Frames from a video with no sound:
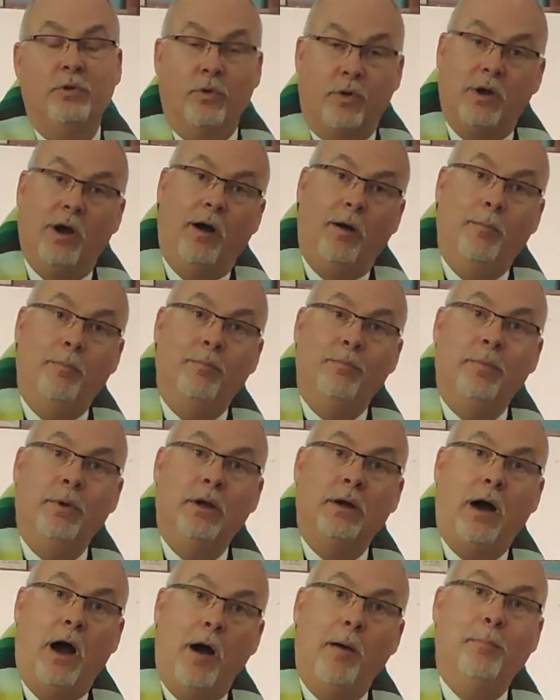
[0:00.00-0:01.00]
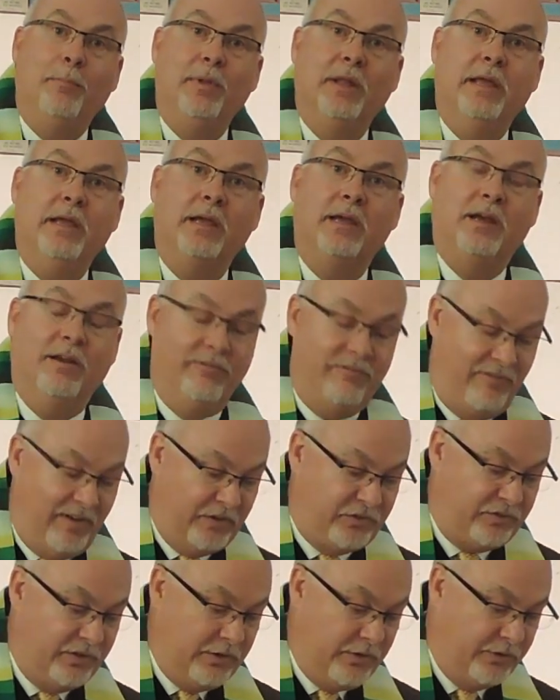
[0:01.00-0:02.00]
you come humbly,
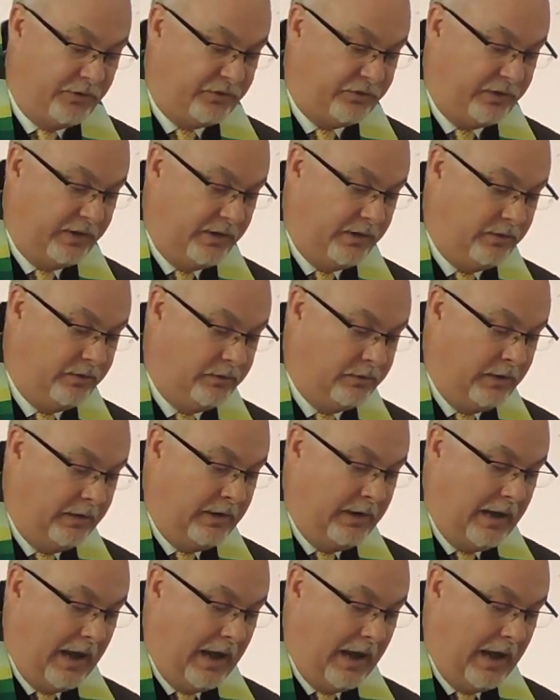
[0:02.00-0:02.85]
confessing your sin,